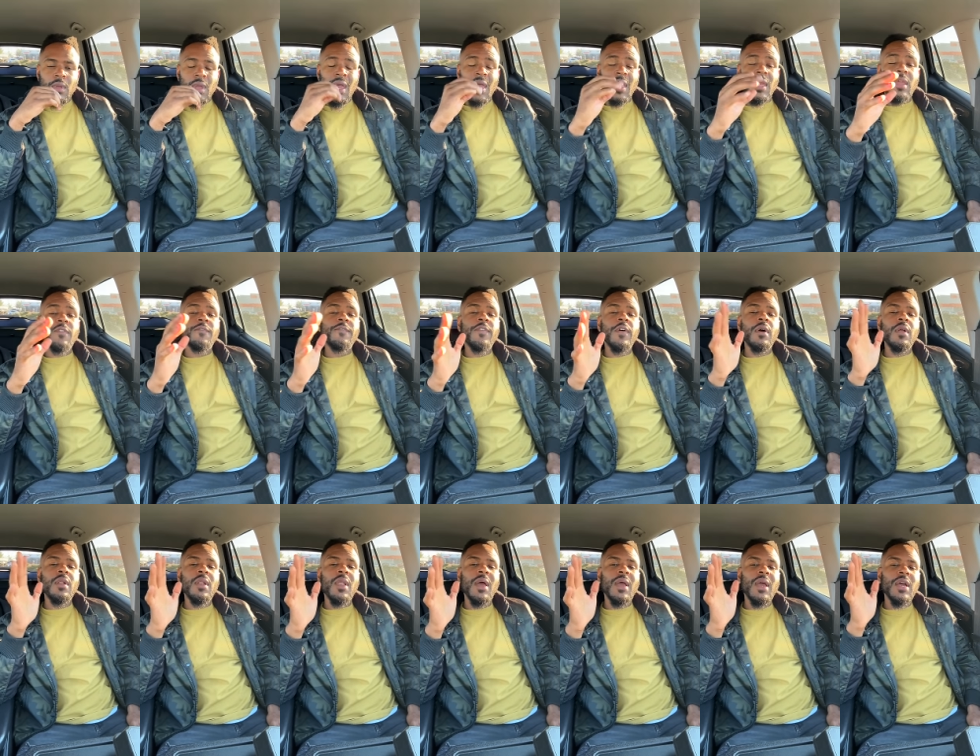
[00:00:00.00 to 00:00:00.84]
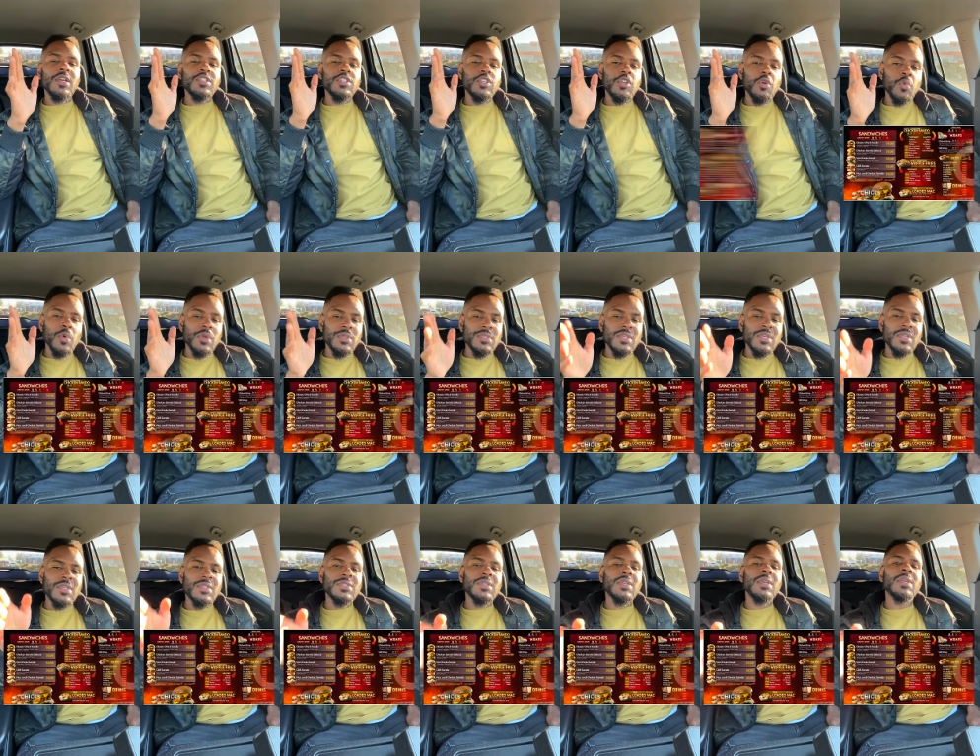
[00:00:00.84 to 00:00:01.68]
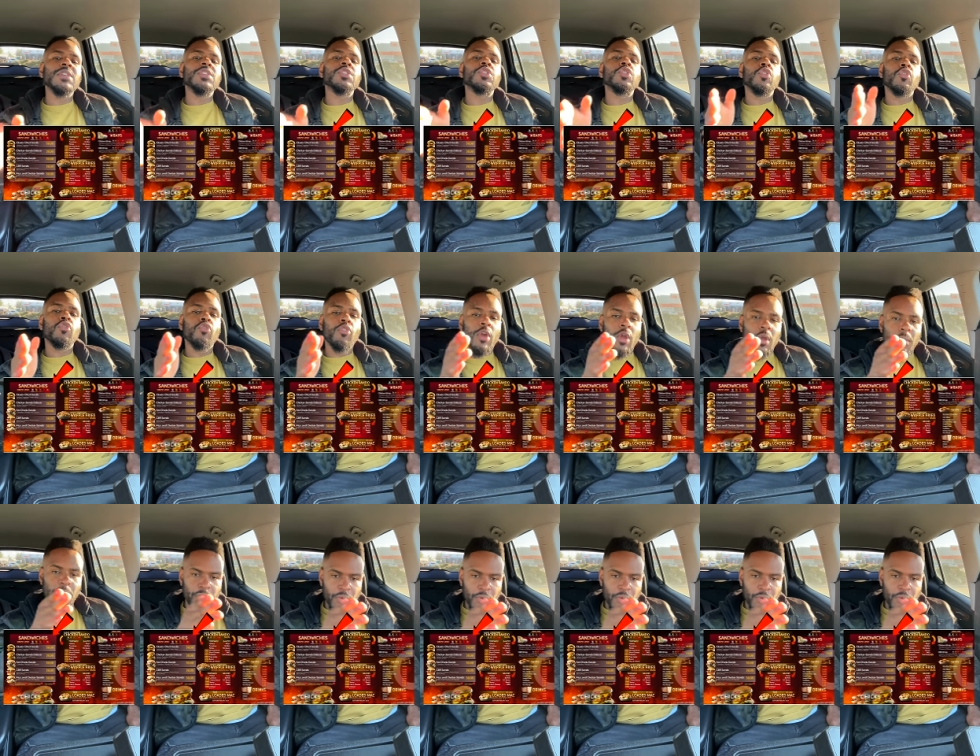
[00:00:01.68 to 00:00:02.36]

and he felt like I should have went to his Instagram